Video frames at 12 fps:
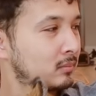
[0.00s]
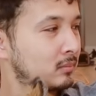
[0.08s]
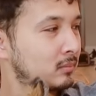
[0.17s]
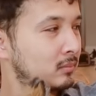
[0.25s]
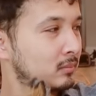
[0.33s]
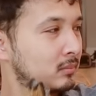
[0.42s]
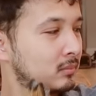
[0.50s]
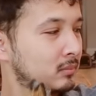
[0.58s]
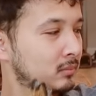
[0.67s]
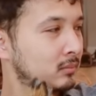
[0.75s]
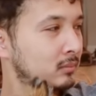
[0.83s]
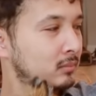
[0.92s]

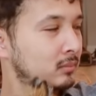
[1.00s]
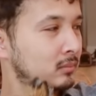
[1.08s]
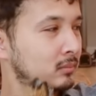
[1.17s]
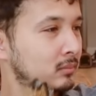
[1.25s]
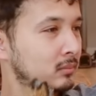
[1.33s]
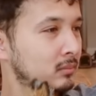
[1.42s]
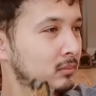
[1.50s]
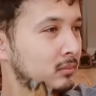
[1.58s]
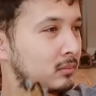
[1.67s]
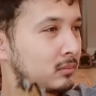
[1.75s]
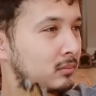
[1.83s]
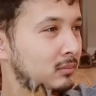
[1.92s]

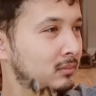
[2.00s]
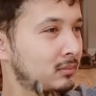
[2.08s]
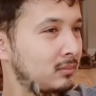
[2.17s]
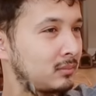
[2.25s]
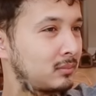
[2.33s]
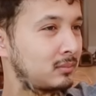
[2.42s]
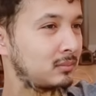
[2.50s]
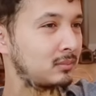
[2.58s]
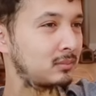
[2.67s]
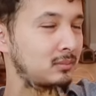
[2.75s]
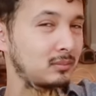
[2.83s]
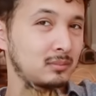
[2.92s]

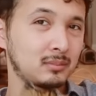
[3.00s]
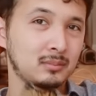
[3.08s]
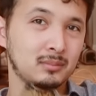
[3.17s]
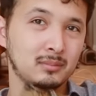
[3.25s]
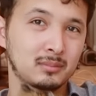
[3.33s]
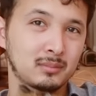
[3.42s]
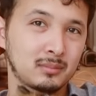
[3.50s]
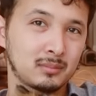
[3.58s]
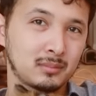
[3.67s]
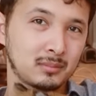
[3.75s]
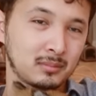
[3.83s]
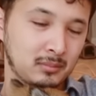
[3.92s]

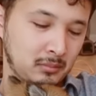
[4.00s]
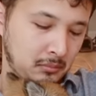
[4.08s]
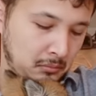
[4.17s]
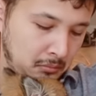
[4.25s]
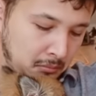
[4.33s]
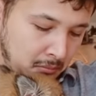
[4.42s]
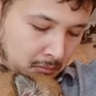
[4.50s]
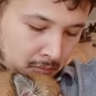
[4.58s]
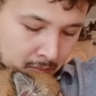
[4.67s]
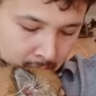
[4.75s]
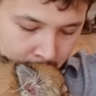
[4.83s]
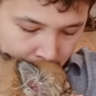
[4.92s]

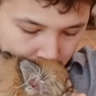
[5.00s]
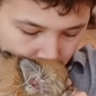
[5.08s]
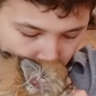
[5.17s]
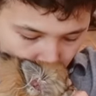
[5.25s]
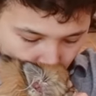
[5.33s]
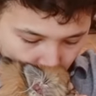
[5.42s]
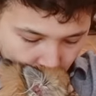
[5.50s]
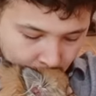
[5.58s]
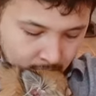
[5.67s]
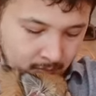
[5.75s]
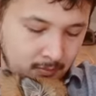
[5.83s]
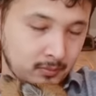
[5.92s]

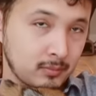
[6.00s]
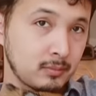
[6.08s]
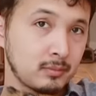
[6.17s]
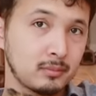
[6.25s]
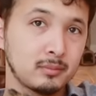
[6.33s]
This person isn't speaking.